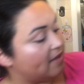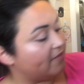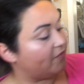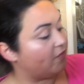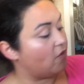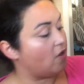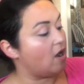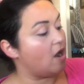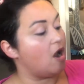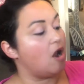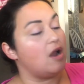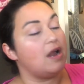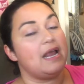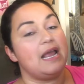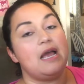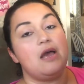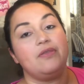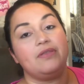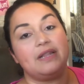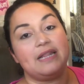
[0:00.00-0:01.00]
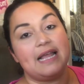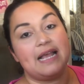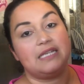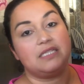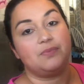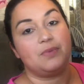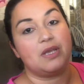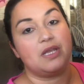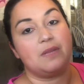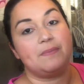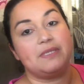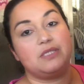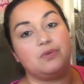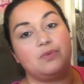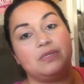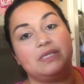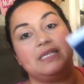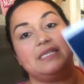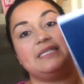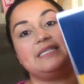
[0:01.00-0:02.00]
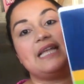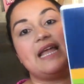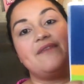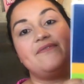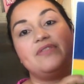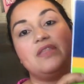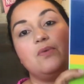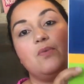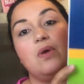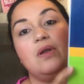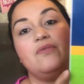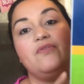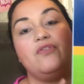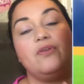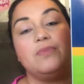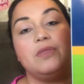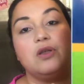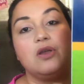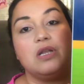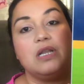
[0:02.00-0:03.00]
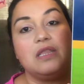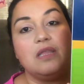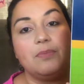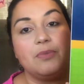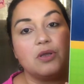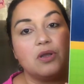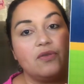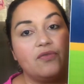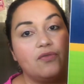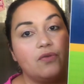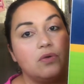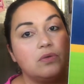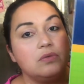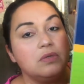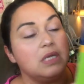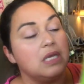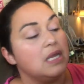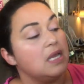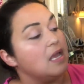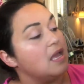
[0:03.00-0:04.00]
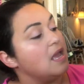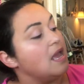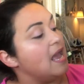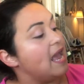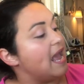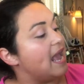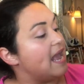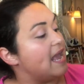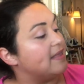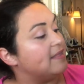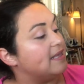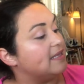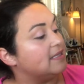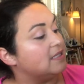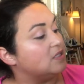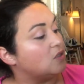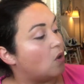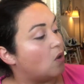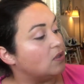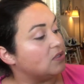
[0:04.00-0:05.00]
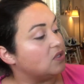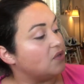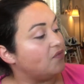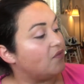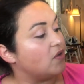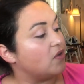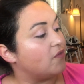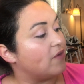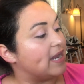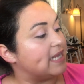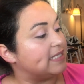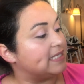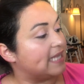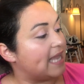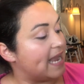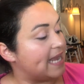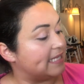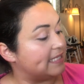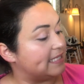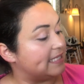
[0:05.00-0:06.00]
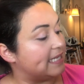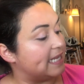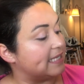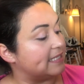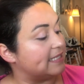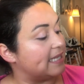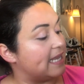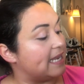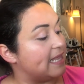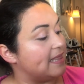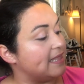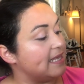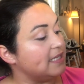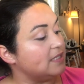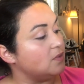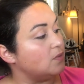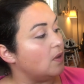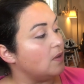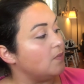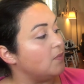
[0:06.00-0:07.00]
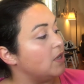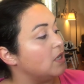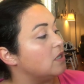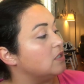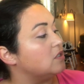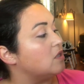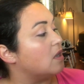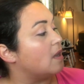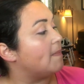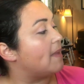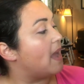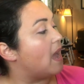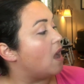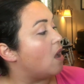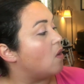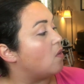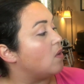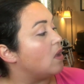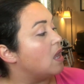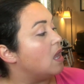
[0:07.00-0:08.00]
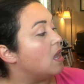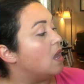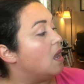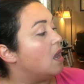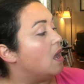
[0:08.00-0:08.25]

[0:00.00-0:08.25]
then for our health class, we're gonna be doing the safety one from The Good and the Beautiful. And this is also for grades K and 6. And in this one, we're gonna talk about